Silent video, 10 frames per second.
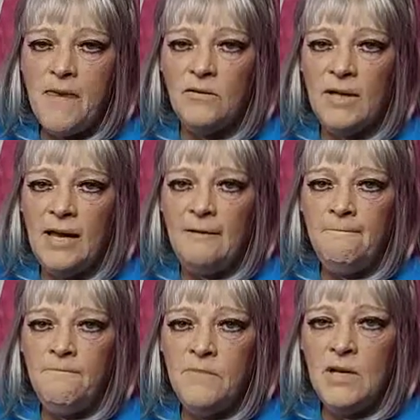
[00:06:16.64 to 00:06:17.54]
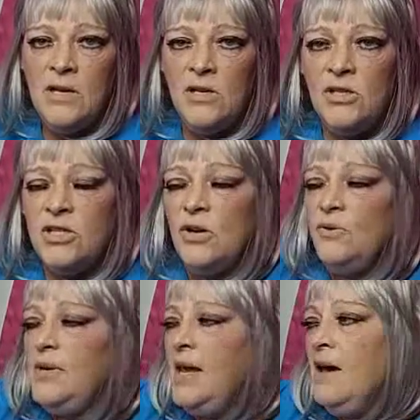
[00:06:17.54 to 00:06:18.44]
Okay? So
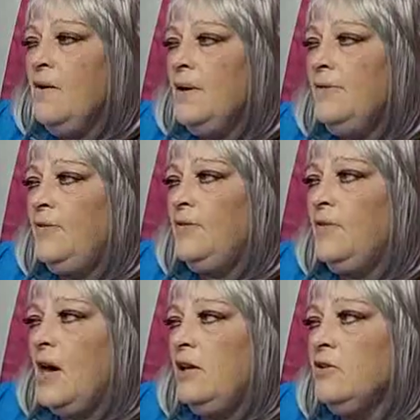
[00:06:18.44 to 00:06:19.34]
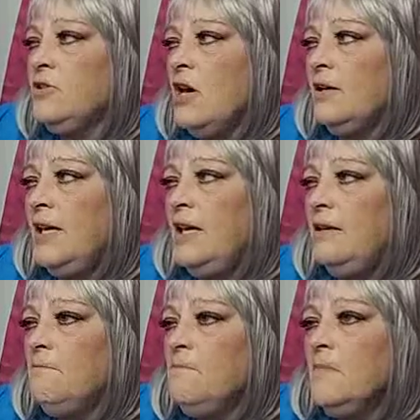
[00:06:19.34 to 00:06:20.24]
now, if you've got, you're talking
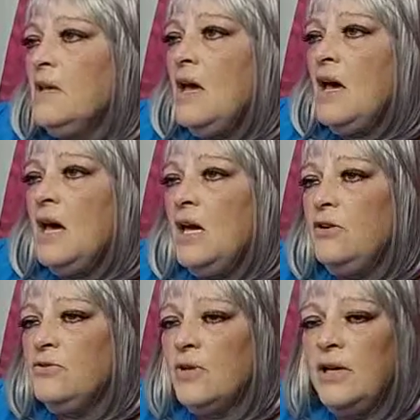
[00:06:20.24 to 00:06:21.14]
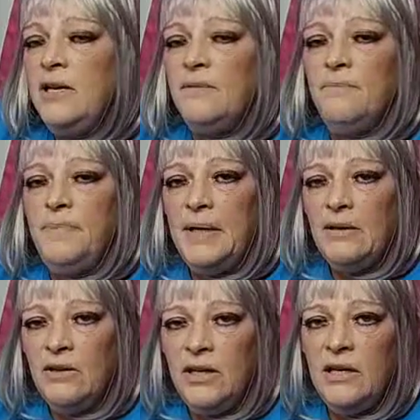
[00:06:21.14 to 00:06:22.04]
100
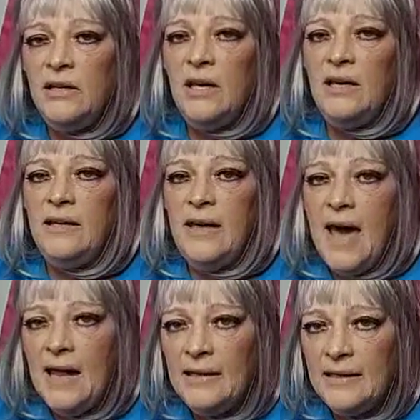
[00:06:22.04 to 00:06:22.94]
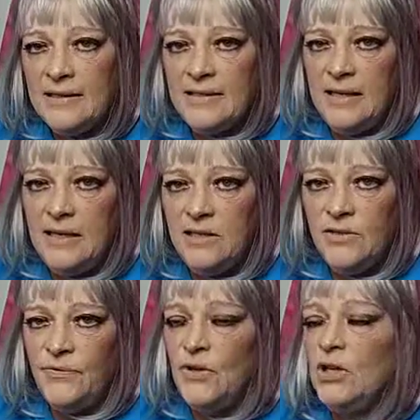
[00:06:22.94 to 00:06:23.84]
billion galaxies
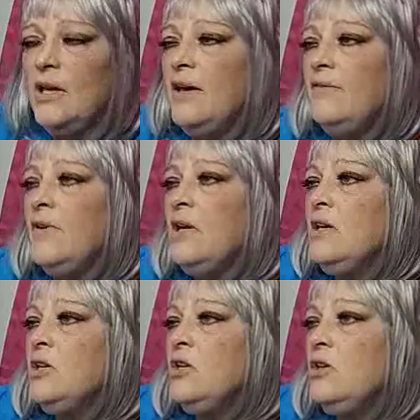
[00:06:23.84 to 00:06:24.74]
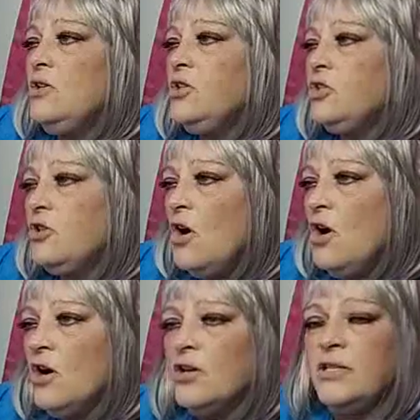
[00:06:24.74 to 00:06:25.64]
full of
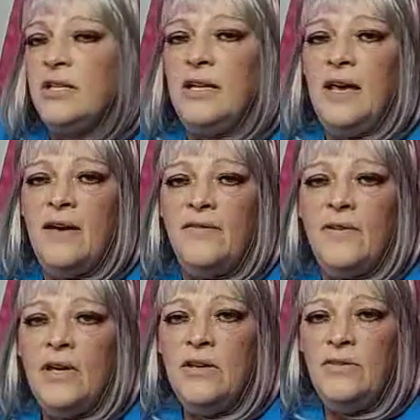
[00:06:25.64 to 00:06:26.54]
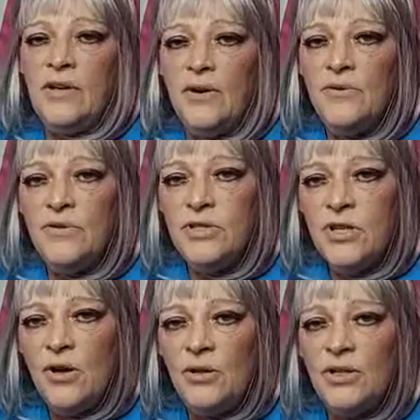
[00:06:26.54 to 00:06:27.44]
stars that have their own
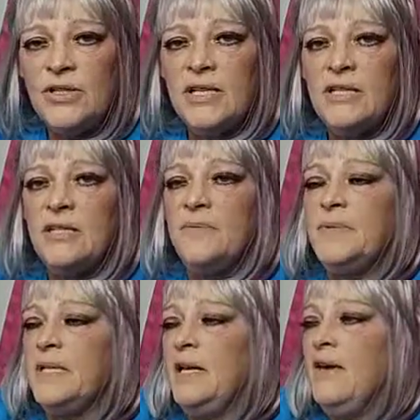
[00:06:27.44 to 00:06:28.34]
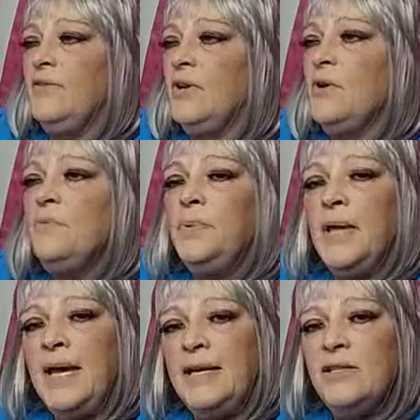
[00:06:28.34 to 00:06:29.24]
solar systems, that have their own
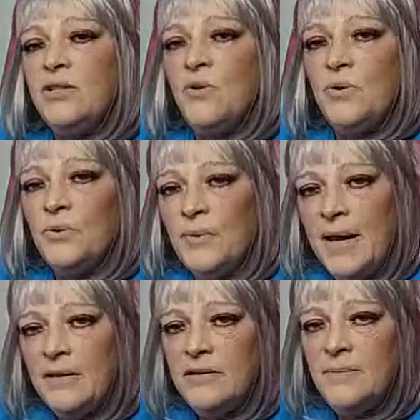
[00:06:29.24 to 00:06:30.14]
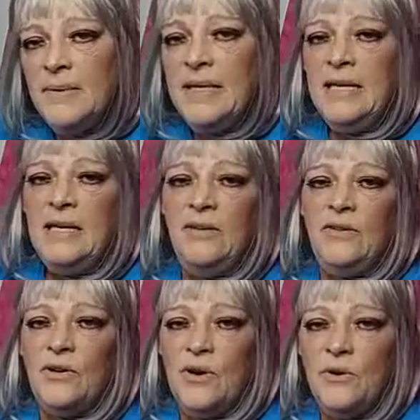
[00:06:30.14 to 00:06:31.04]
planets going around them in
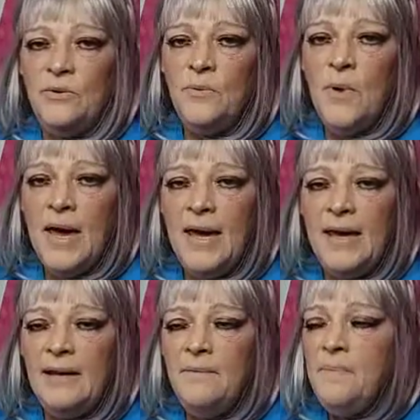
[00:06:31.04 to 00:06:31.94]
their own way.